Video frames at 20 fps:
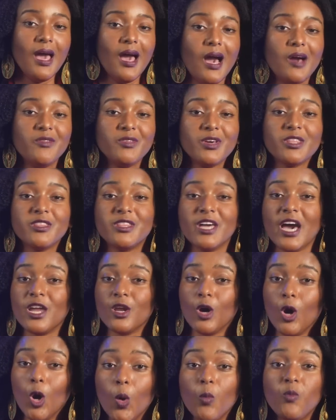Having that
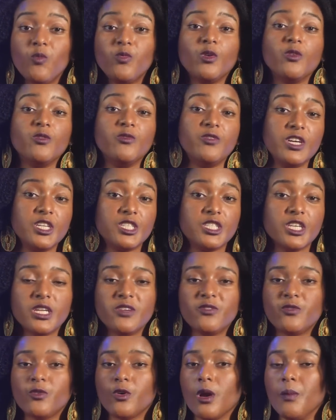hopeful
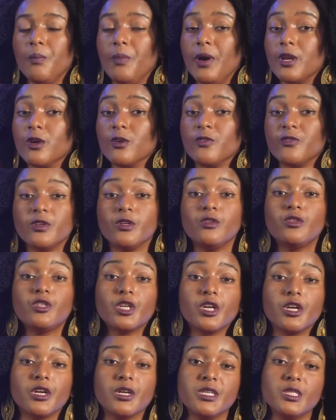vision for a better
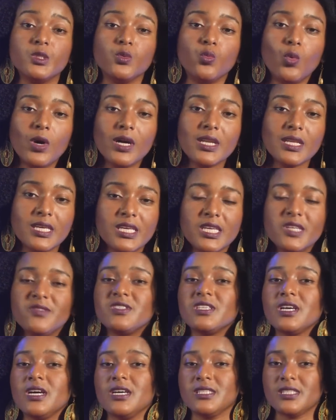future is what
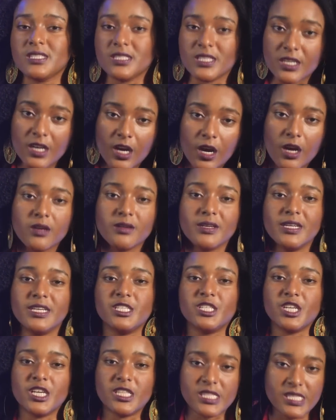gives us the
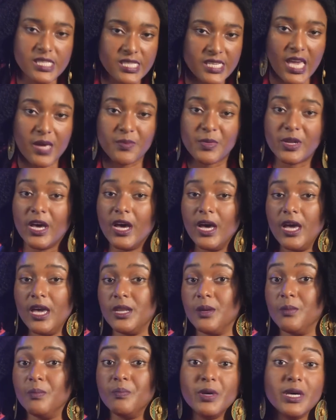courage and stamina and
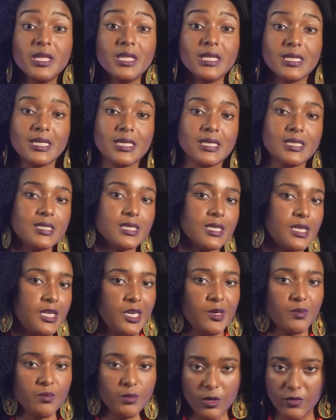ability to
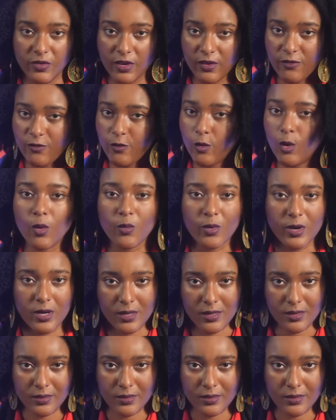keep moving forward.